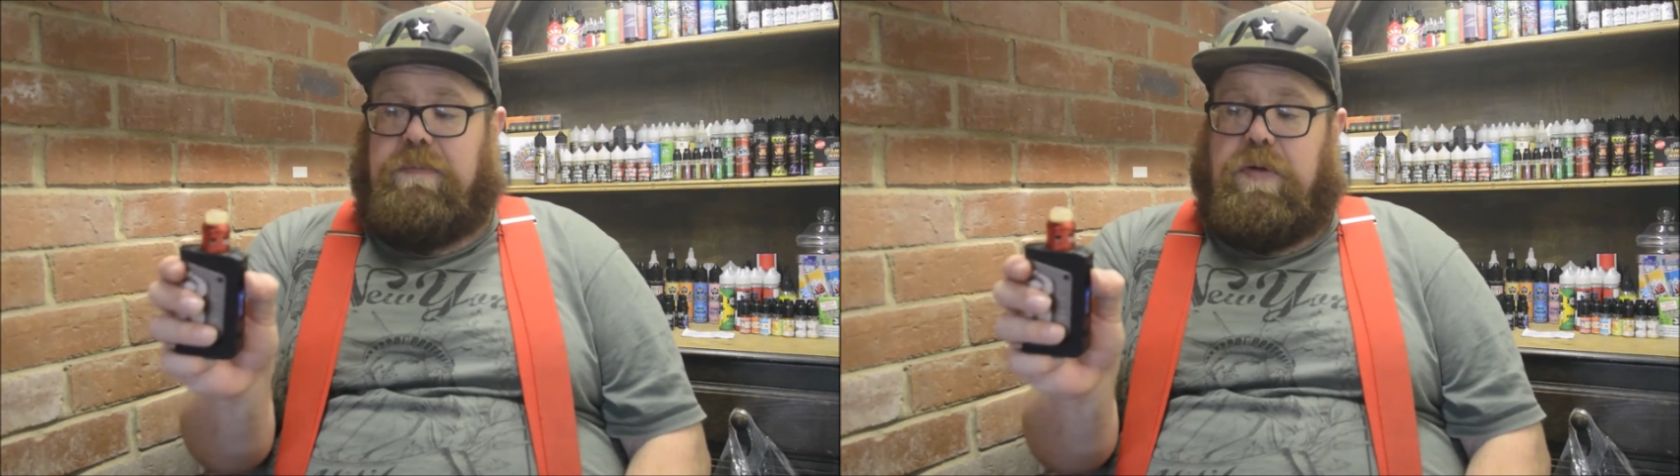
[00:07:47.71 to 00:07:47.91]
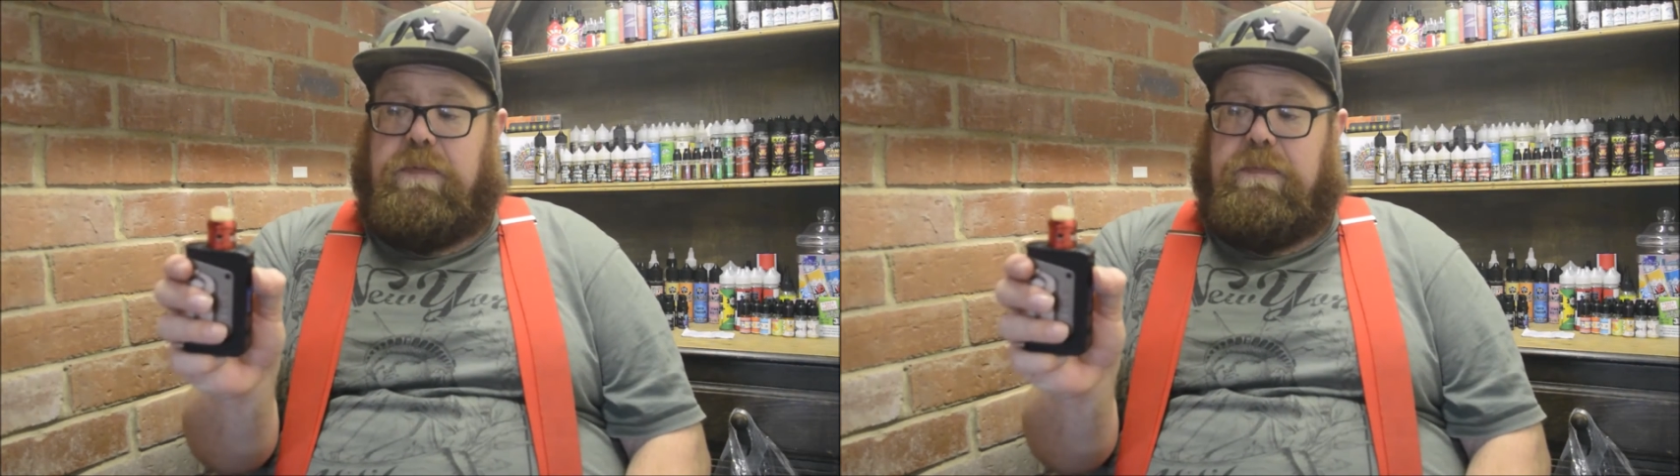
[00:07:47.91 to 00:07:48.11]

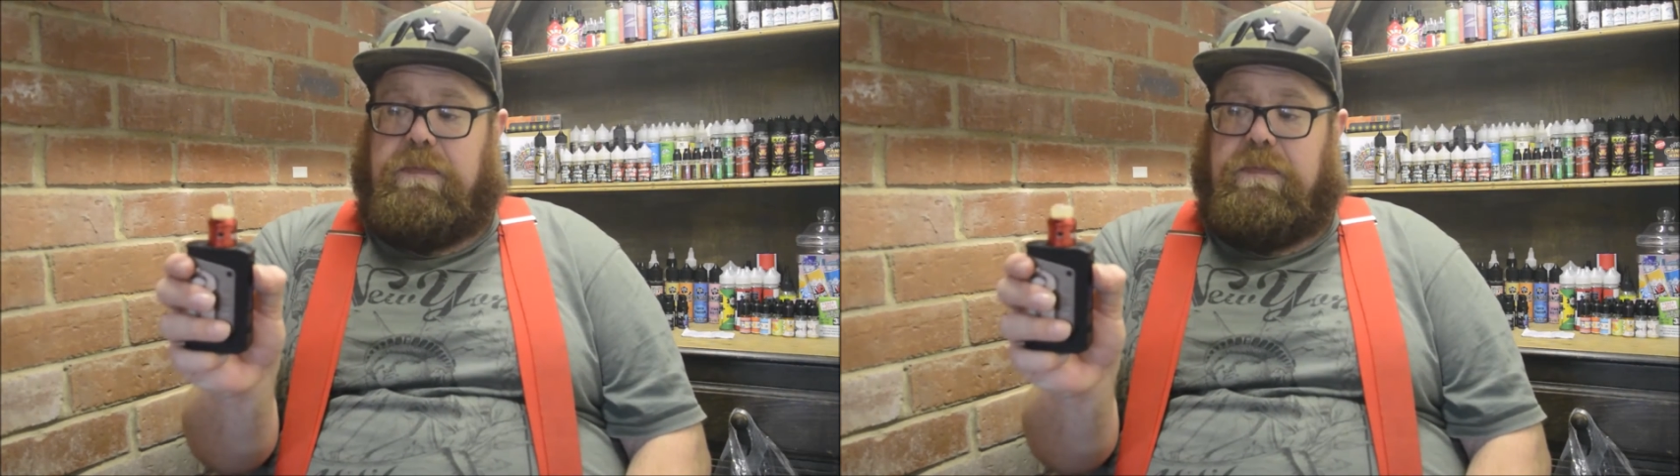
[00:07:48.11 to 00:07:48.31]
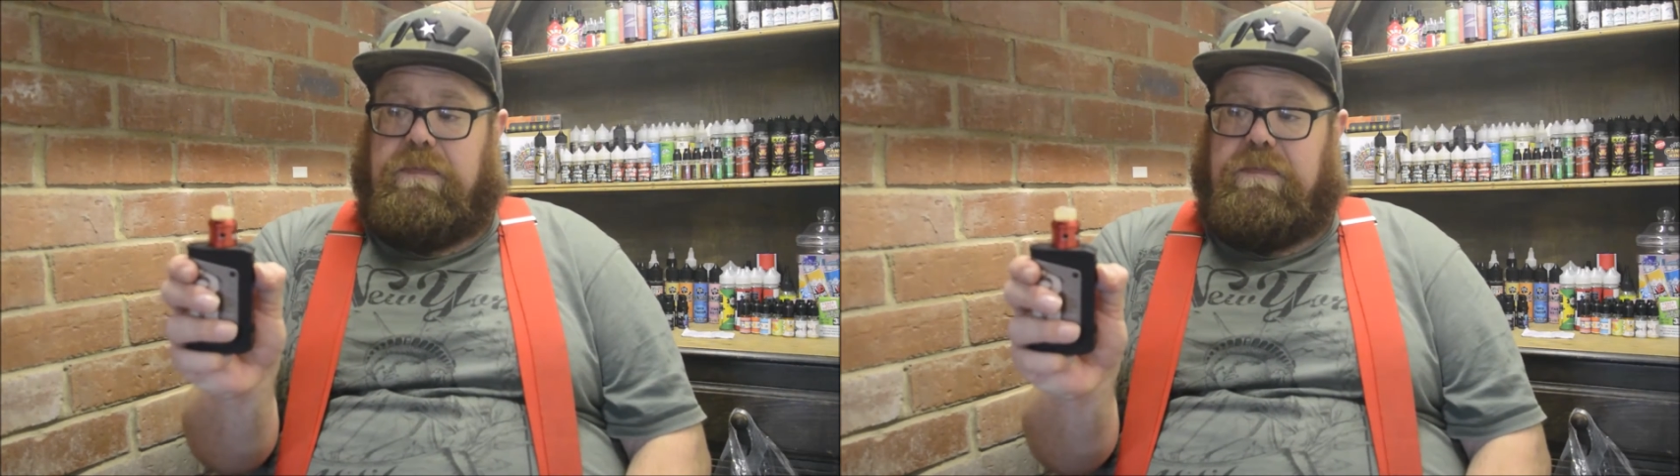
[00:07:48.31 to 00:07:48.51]
button,
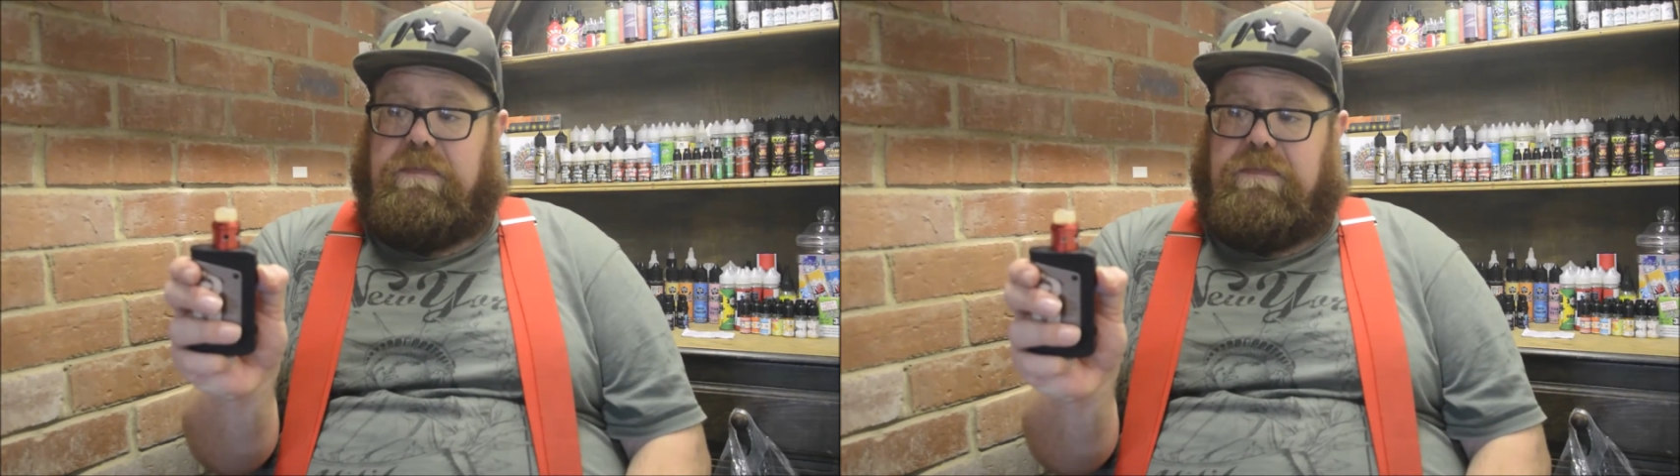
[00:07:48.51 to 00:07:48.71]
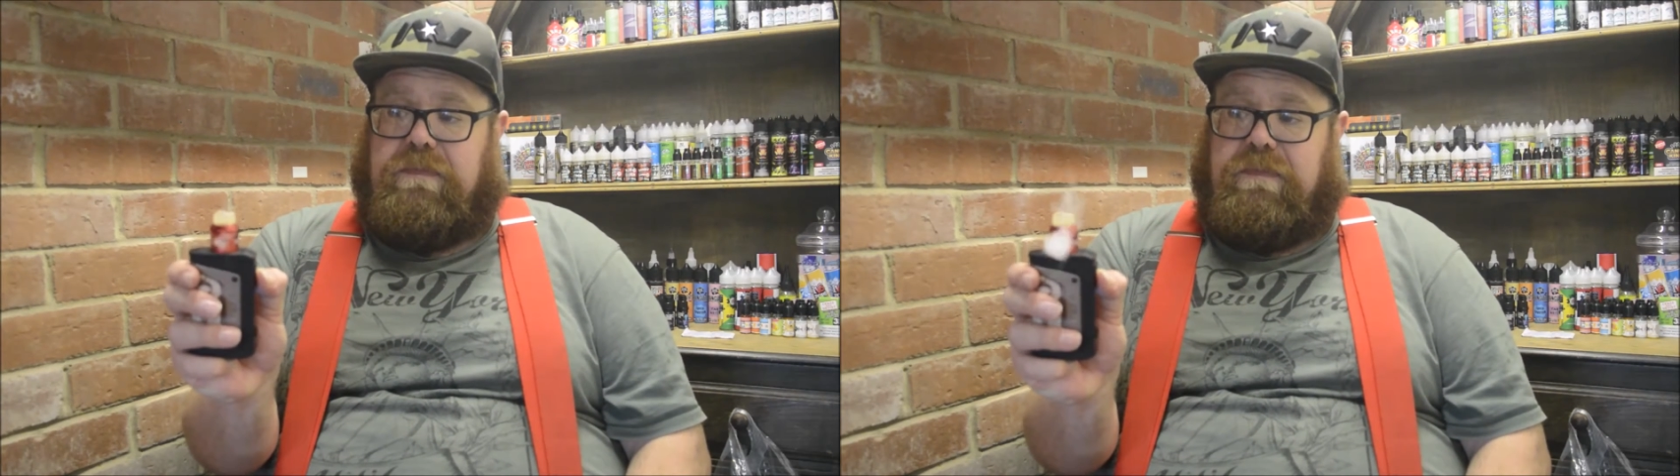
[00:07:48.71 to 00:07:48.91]

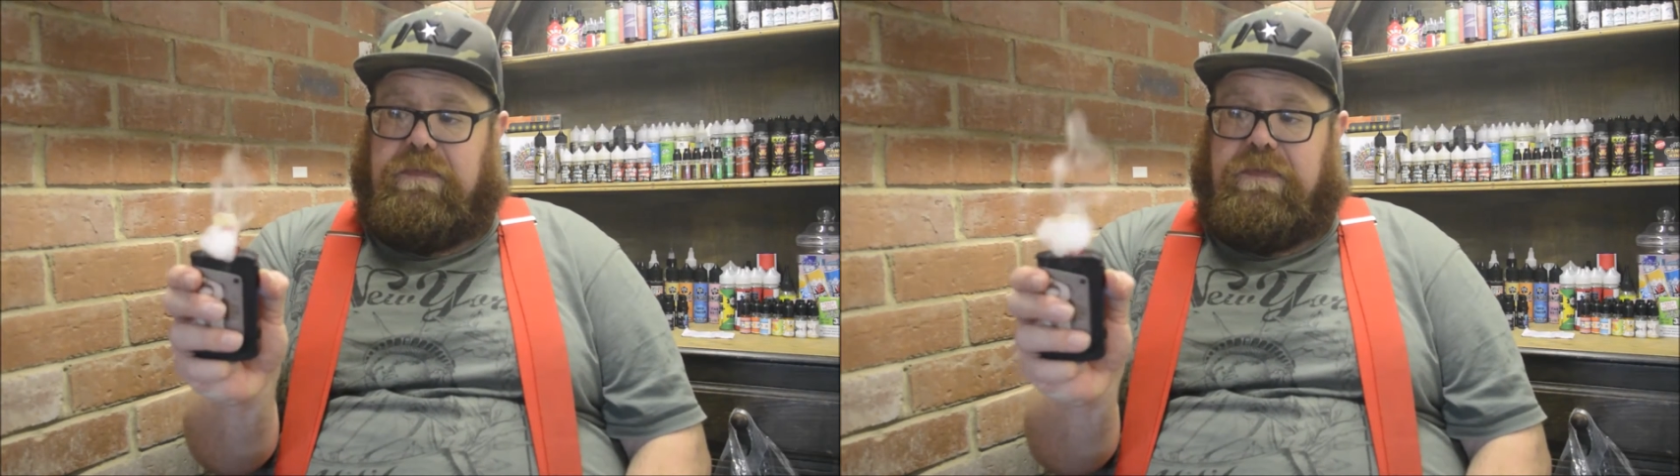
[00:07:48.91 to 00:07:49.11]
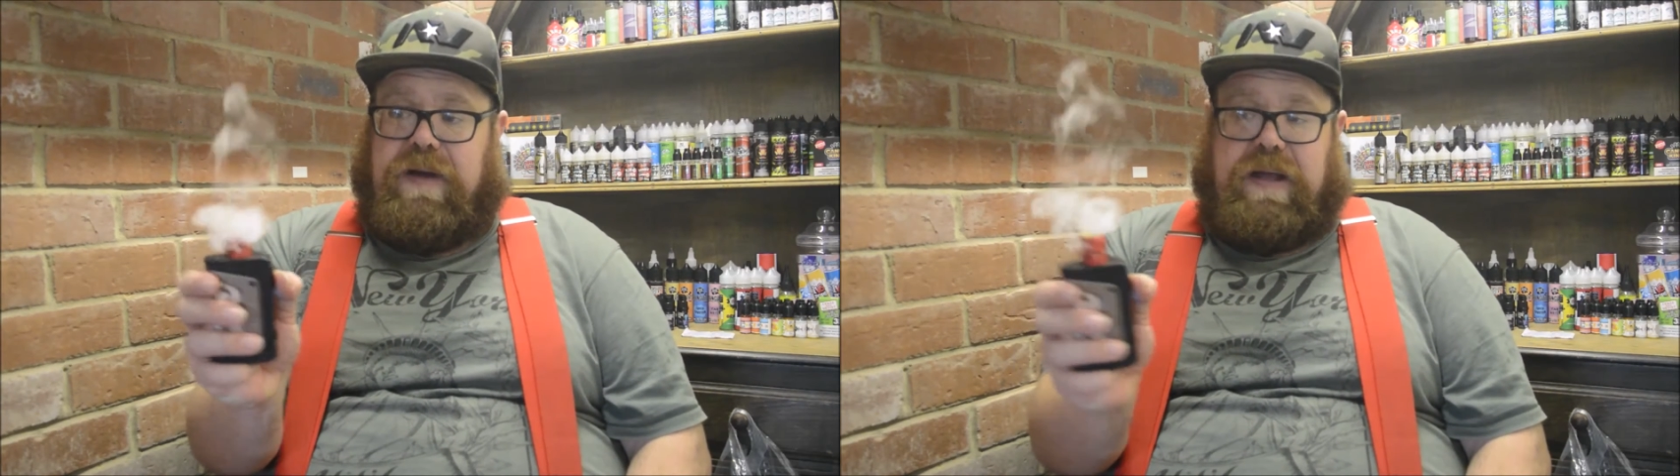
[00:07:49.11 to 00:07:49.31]

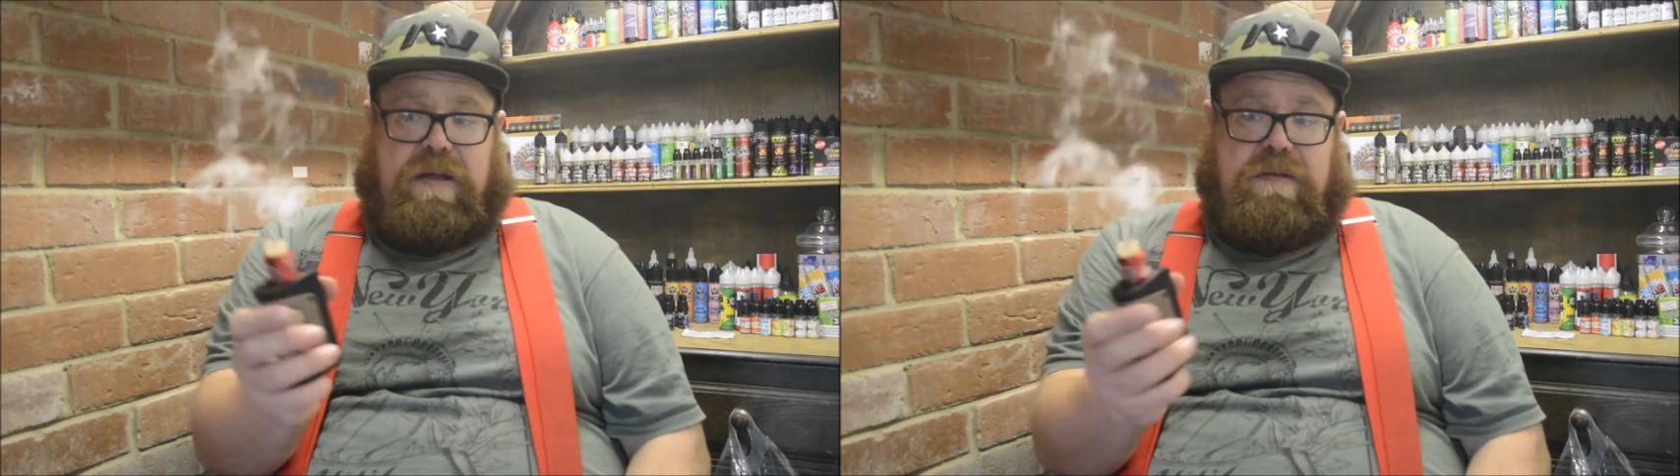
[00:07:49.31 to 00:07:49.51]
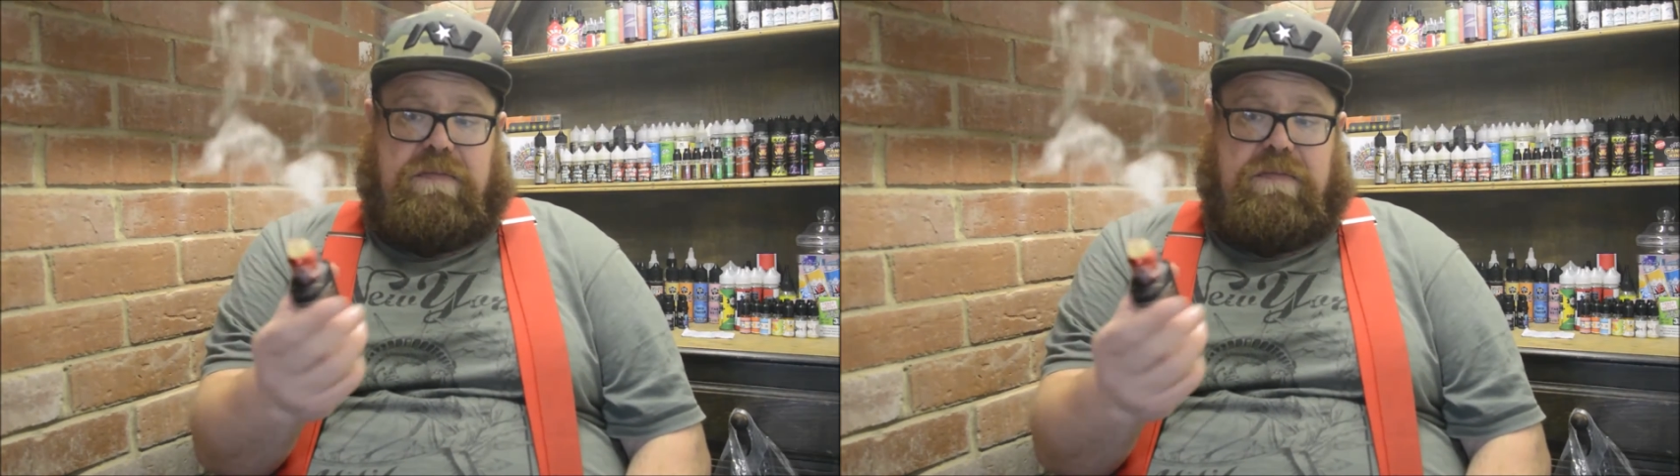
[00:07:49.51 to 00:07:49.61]
fire,